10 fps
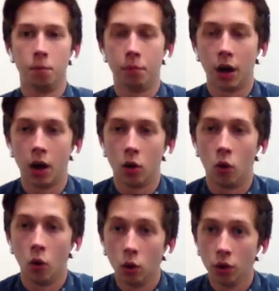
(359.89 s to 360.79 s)
but
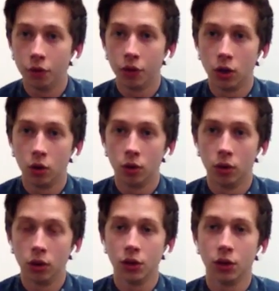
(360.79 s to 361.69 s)
all of the
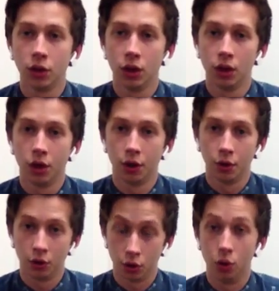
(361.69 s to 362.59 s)
chords
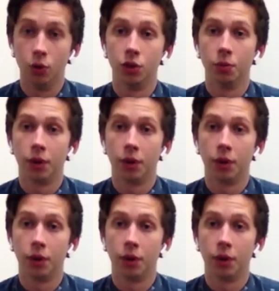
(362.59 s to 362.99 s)
use your